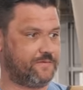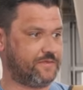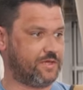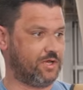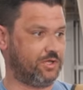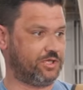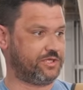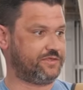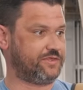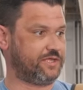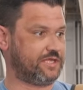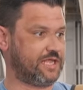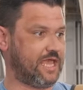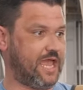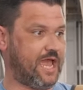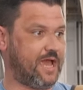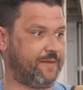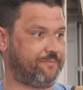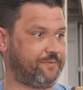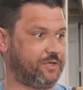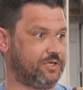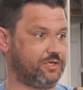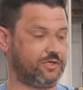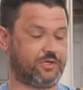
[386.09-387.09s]
The only thing that
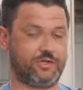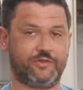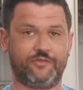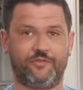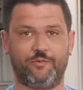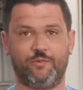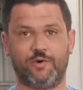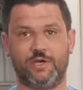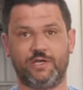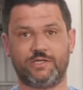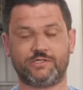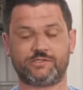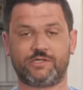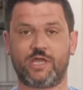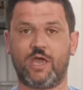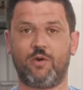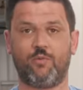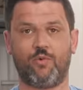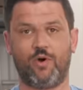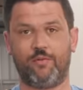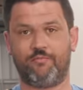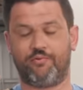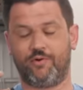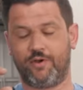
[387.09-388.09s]
happened was
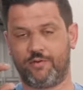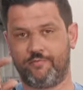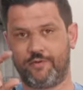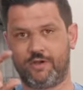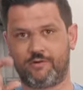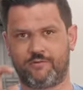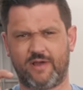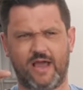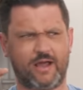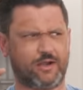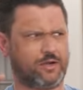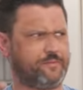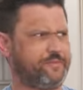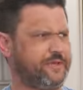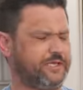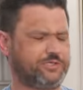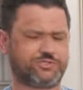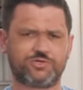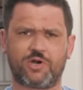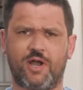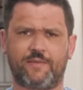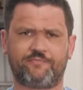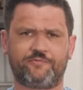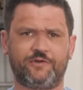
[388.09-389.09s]
at one point my router bit
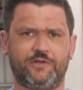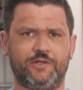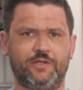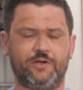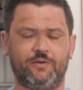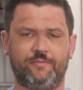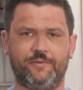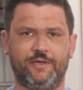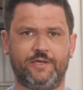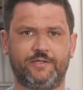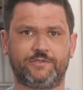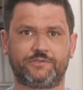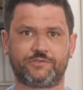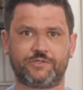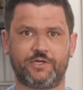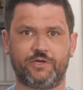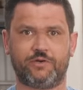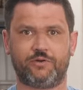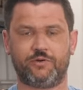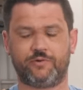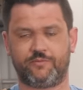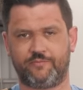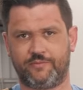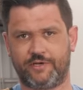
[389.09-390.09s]
dropped a little bit.
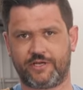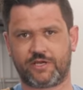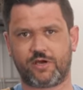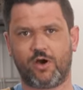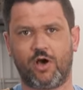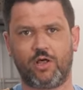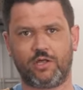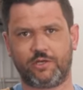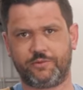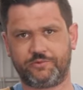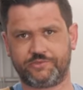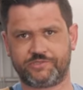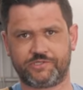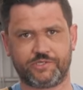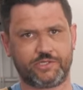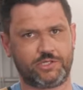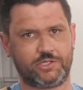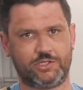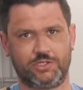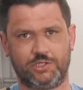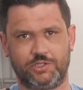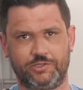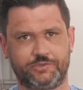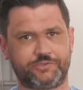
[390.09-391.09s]
So my collet was a
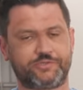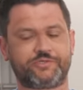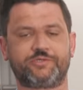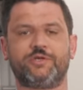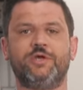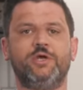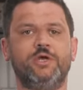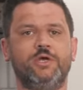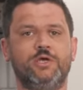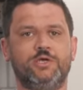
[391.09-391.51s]
little loose.